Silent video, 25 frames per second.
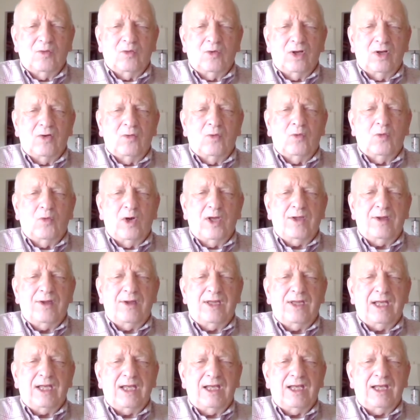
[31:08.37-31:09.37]
with
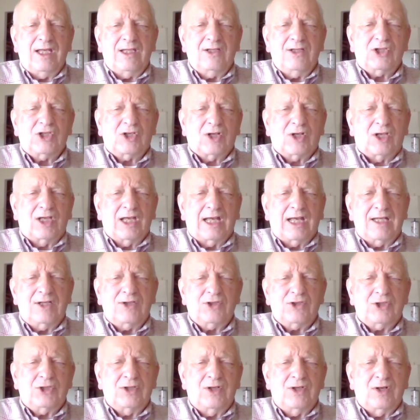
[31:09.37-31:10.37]
the
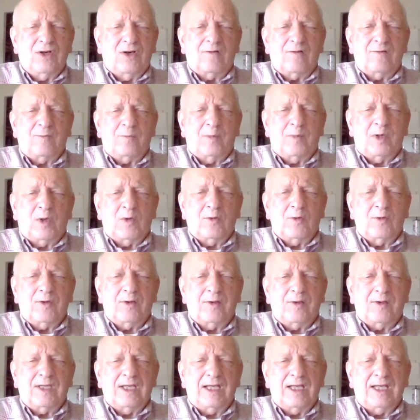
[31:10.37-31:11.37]
installation of
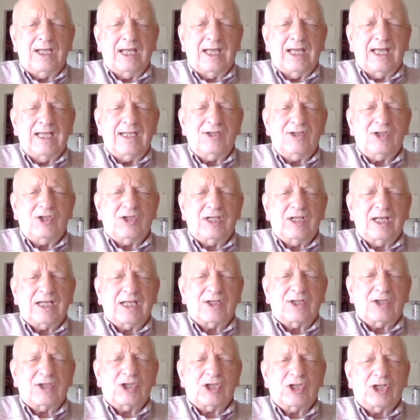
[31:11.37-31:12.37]
both the
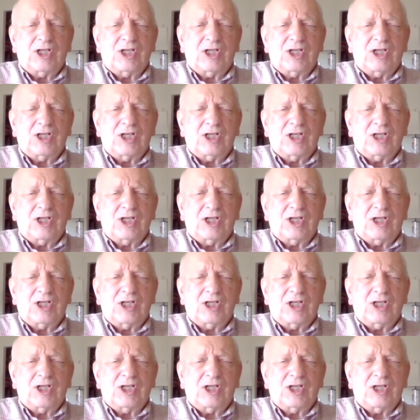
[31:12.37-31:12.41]
A6